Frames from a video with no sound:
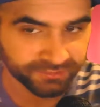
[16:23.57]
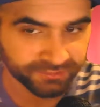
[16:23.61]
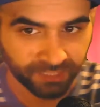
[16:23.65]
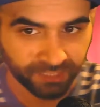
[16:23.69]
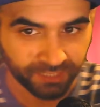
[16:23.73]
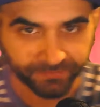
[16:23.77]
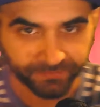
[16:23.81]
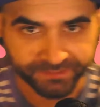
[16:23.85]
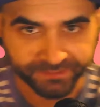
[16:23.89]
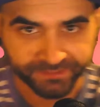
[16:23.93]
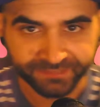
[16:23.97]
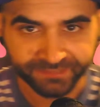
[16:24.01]

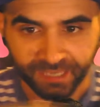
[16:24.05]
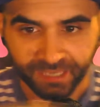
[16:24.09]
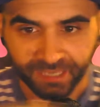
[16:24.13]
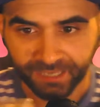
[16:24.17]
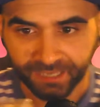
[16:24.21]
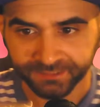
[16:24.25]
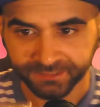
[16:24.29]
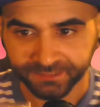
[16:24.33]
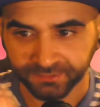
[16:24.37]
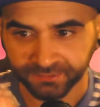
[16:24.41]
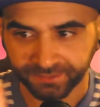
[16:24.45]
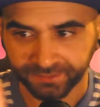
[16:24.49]
on the
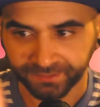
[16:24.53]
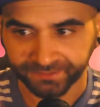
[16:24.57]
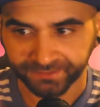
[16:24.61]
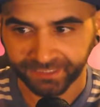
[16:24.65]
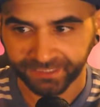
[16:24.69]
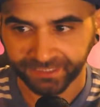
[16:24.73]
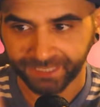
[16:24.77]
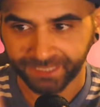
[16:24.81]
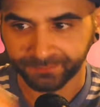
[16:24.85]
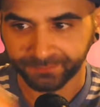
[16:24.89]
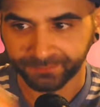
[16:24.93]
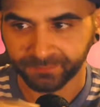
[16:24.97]
side so that the
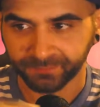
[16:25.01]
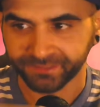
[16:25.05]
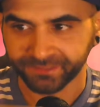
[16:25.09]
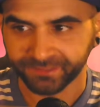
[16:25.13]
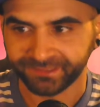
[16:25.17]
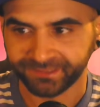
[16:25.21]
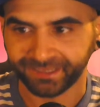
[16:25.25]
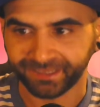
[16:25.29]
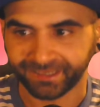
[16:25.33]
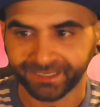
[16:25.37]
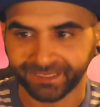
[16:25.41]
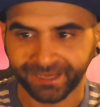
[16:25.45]
game could be
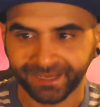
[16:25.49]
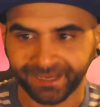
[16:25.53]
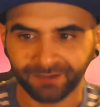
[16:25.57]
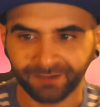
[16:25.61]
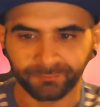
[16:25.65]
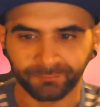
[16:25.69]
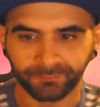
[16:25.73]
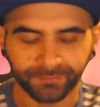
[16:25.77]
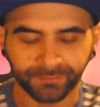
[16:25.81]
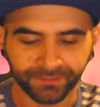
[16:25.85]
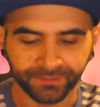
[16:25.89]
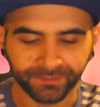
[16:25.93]
taken
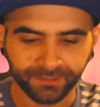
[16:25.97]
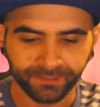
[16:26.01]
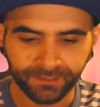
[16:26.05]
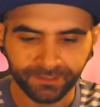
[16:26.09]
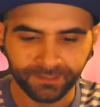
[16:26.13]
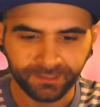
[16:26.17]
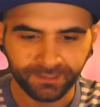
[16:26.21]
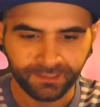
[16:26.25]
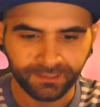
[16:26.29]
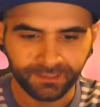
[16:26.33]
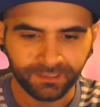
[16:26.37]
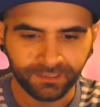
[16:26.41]
out, but
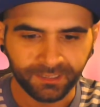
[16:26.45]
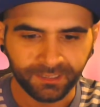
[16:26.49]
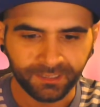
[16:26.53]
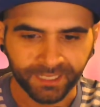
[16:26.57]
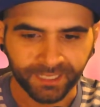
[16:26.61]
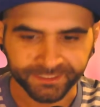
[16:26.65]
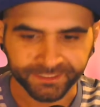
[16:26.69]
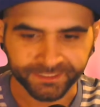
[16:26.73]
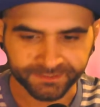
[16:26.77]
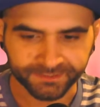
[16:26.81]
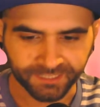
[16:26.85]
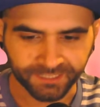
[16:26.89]

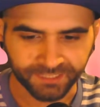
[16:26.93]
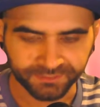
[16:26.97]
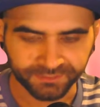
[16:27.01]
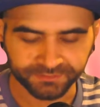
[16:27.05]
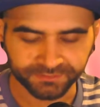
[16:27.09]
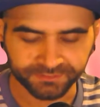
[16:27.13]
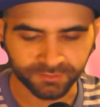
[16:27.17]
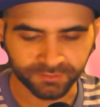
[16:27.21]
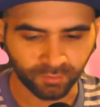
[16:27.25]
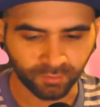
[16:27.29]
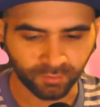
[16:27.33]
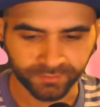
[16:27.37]
I
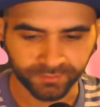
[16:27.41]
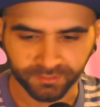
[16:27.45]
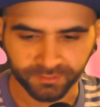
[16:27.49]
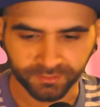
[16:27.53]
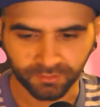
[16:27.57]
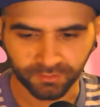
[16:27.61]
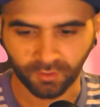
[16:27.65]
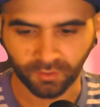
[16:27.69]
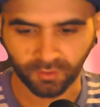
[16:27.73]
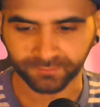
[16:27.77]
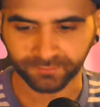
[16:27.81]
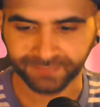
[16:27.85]
sold it a
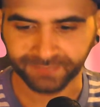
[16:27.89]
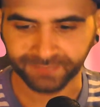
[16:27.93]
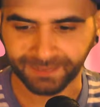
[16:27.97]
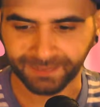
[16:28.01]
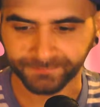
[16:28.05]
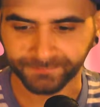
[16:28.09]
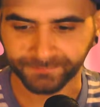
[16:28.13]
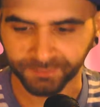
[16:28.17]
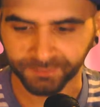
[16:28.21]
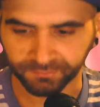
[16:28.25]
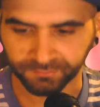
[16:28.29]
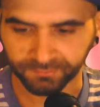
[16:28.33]
long
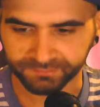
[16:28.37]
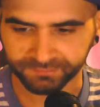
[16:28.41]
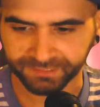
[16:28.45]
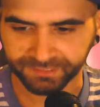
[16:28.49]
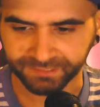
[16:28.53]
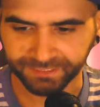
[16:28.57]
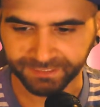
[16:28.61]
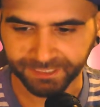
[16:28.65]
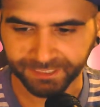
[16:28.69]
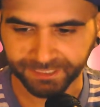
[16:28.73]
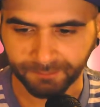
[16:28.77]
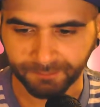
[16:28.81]
time ago because I
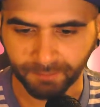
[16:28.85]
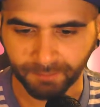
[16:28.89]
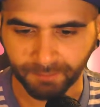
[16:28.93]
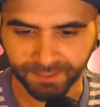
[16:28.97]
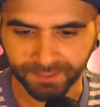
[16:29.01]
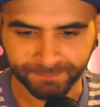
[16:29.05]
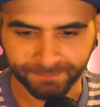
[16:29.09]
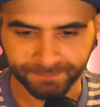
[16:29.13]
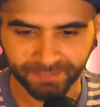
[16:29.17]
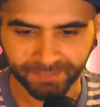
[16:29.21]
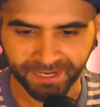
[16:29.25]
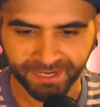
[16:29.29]
needed
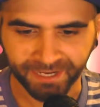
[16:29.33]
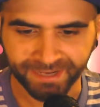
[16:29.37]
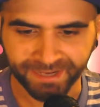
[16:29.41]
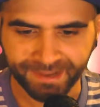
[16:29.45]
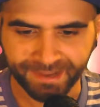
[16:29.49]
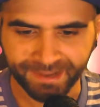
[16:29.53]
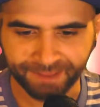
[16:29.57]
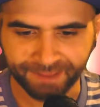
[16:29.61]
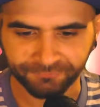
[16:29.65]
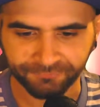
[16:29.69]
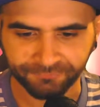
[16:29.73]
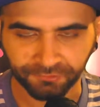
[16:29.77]
money, but I
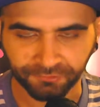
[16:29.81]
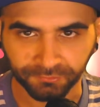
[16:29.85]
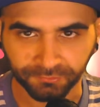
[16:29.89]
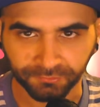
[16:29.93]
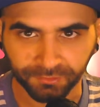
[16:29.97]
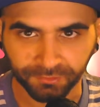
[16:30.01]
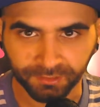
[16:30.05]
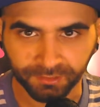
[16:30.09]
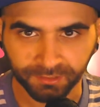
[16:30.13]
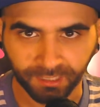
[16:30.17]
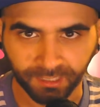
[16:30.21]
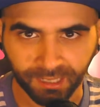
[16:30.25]
never
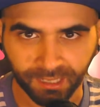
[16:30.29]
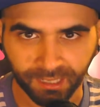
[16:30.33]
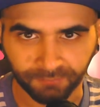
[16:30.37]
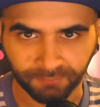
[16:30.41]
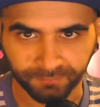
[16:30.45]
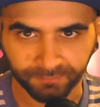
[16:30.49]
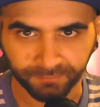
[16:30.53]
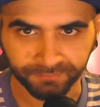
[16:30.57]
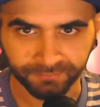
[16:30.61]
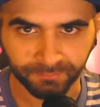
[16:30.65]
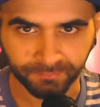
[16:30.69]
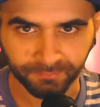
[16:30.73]
got
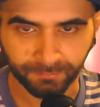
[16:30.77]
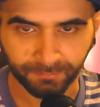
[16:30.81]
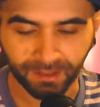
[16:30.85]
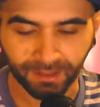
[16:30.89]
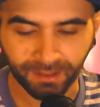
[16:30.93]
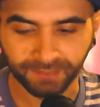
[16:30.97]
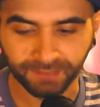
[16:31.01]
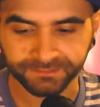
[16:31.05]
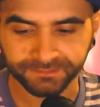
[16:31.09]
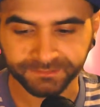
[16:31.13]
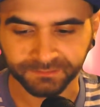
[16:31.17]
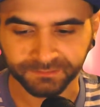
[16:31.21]
rid of the
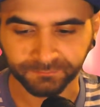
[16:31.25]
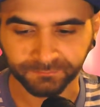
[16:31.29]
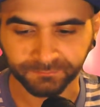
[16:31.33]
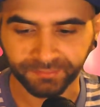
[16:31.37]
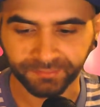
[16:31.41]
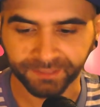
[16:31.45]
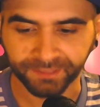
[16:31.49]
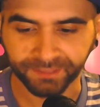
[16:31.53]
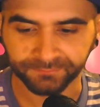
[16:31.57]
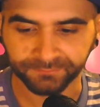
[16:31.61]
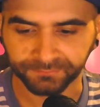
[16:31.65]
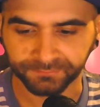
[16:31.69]
box, and I'm
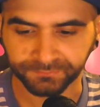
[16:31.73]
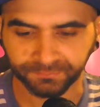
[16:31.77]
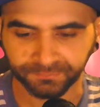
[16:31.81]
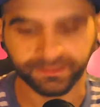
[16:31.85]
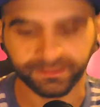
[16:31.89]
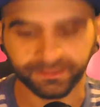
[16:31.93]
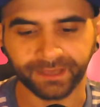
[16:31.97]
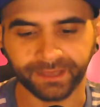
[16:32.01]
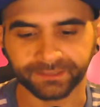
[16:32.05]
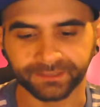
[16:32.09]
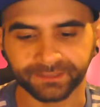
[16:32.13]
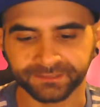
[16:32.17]
thankful for
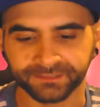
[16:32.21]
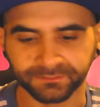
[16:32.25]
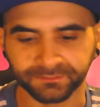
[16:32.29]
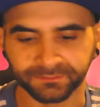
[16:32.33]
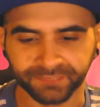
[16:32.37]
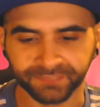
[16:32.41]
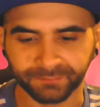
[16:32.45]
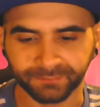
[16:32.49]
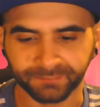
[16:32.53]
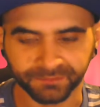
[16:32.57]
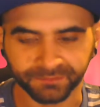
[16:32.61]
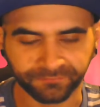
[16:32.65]
that because I
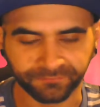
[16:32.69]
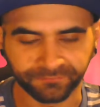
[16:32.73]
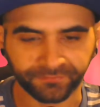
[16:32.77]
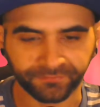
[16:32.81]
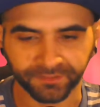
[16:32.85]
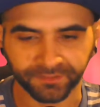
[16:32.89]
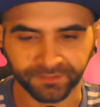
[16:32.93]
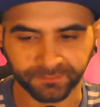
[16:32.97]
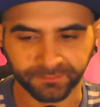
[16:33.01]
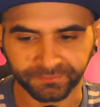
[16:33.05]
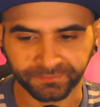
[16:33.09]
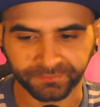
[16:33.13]
was able to
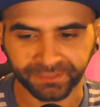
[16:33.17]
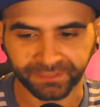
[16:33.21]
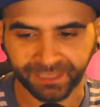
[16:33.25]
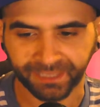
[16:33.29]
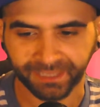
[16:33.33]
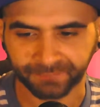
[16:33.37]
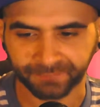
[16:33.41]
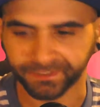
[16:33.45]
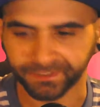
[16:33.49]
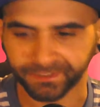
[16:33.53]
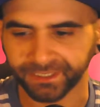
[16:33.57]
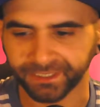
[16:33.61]
fill it with the
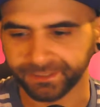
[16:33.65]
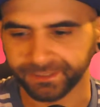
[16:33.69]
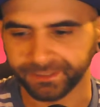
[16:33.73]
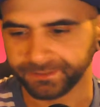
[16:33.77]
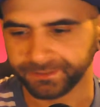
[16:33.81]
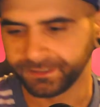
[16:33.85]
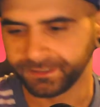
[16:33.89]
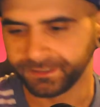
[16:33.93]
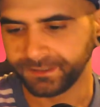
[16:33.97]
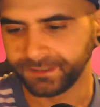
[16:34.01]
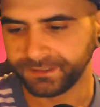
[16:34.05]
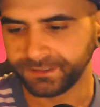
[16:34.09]
game again.
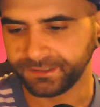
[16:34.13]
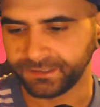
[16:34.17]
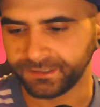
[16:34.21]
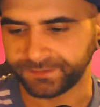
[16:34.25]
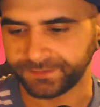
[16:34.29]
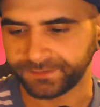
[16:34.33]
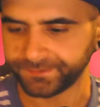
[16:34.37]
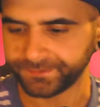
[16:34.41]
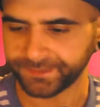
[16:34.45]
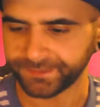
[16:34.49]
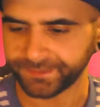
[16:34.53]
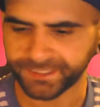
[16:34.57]

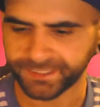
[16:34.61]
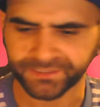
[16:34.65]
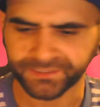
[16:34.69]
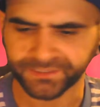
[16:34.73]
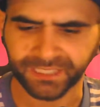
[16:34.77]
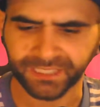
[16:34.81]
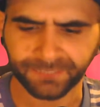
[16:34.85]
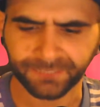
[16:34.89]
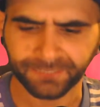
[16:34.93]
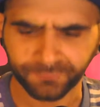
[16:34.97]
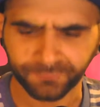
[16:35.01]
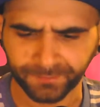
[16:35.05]
And I got the
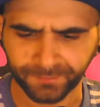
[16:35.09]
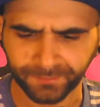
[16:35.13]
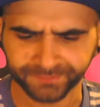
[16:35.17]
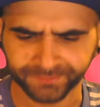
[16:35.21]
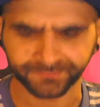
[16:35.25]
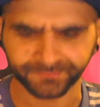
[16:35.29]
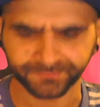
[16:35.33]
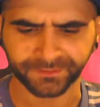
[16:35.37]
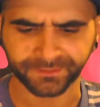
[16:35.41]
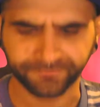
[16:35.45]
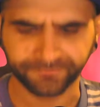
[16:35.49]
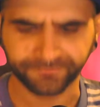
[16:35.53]
game for about
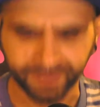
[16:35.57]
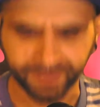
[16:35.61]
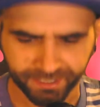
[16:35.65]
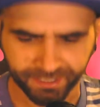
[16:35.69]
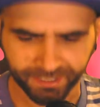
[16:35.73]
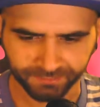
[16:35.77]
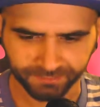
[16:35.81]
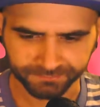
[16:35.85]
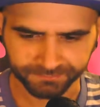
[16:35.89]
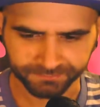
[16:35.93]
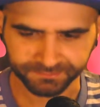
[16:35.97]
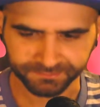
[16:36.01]

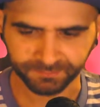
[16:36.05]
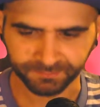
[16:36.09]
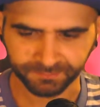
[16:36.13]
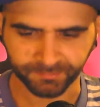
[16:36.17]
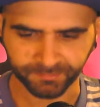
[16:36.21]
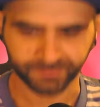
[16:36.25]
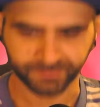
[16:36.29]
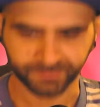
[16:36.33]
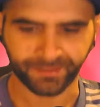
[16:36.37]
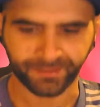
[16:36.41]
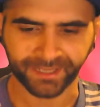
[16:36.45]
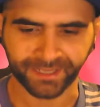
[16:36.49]
$25 to
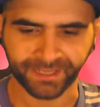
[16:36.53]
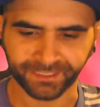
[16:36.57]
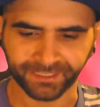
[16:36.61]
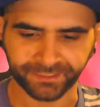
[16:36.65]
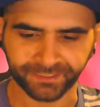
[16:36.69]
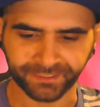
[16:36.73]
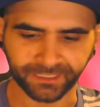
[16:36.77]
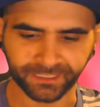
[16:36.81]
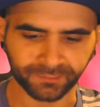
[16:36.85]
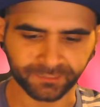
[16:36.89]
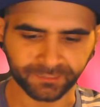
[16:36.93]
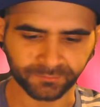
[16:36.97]
put back in
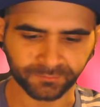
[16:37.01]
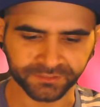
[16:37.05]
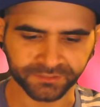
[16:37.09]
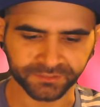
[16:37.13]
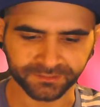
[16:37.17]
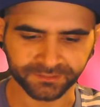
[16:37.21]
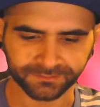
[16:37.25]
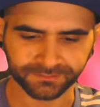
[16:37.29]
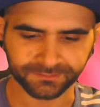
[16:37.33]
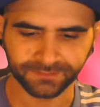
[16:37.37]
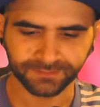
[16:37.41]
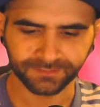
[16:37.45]
here, which
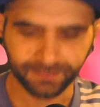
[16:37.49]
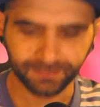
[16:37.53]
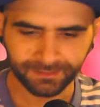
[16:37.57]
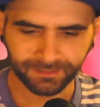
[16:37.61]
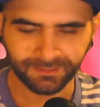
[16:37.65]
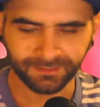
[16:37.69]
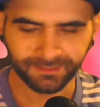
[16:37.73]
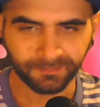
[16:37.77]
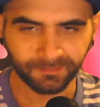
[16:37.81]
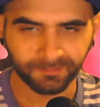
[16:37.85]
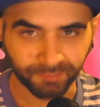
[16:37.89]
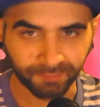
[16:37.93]
is
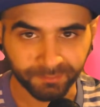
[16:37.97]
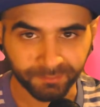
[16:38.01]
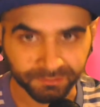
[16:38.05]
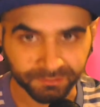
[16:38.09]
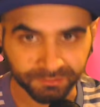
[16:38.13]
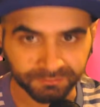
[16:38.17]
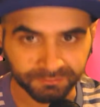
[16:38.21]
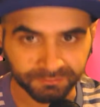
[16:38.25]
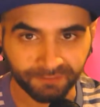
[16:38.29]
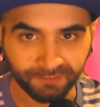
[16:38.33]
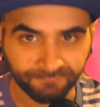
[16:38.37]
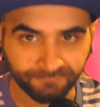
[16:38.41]
pretty
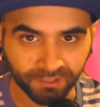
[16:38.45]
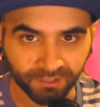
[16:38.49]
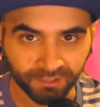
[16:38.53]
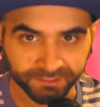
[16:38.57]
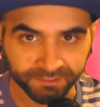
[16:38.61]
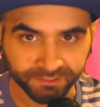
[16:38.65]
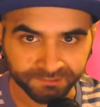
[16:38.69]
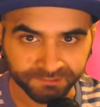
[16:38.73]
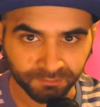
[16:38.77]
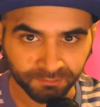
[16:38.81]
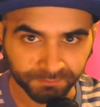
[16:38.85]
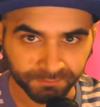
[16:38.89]
much what I
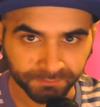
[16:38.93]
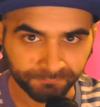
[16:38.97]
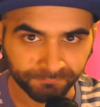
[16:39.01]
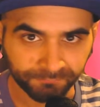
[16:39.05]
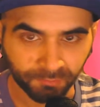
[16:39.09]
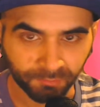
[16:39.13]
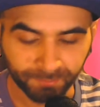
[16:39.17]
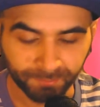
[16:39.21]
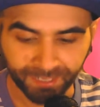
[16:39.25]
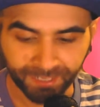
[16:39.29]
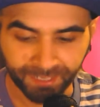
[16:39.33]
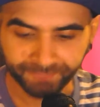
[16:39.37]
fucking sold it
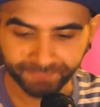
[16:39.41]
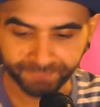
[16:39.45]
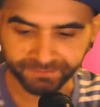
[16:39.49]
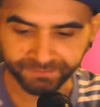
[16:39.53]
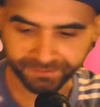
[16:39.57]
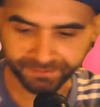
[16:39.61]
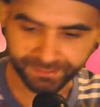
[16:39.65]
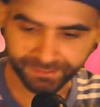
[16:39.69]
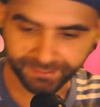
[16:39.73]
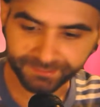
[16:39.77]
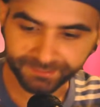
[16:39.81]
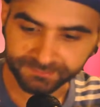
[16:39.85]
for back in the
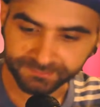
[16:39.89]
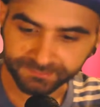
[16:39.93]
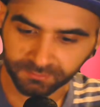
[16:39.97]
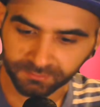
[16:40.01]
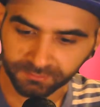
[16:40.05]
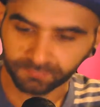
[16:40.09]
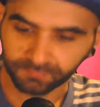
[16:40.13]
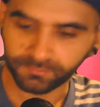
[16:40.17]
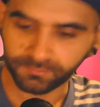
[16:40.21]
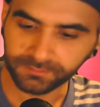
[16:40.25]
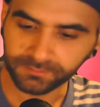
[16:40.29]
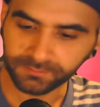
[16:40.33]
day.
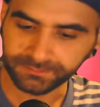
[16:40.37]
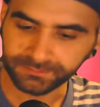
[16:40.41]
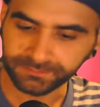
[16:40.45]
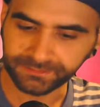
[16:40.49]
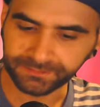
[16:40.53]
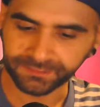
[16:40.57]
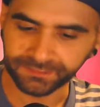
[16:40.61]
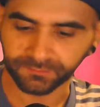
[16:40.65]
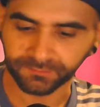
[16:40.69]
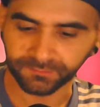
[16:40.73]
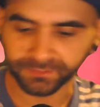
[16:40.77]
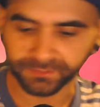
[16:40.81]
So
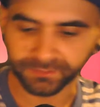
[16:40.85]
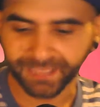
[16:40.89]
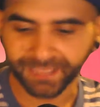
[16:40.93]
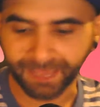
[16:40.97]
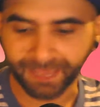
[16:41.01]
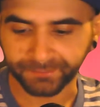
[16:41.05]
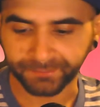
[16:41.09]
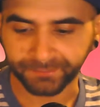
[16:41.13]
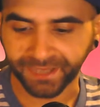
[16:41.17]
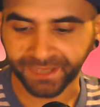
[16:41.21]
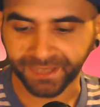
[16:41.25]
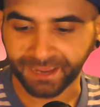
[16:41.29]
really
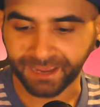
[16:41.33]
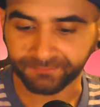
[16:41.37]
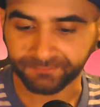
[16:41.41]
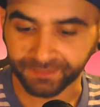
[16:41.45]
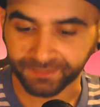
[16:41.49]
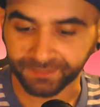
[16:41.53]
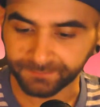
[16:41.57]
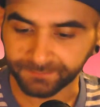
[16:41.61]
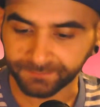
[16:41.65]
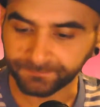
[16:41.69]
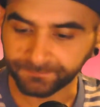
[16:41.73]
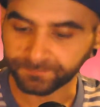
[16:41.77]
happy to have
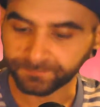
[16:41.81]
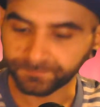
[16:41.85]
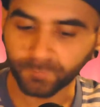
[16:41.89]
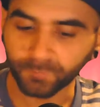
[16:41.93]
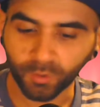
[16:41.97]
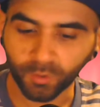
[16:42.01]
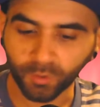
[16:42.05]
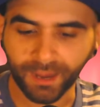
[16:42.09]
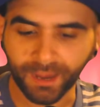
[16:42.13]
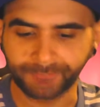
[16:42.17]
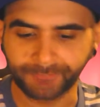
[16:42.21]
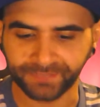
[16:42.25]
that.
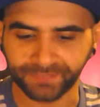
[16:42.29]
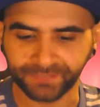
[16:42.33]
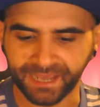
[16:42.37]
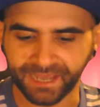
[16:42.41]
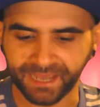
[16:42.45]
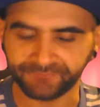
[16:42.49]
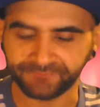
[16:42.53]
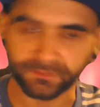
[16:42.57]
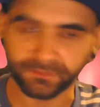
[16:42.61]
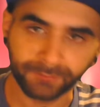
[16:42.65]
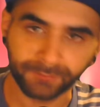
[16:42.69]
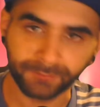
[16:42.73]
More happy to
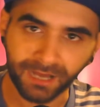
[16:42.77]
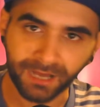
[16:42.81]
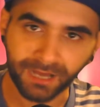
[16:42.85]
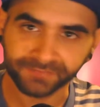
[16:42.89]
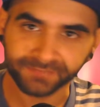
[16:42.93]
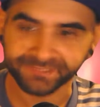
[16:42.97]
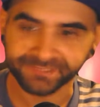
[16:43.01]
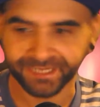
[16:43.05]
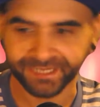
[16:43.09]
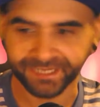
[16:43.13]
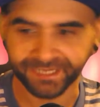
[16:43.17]
have the box than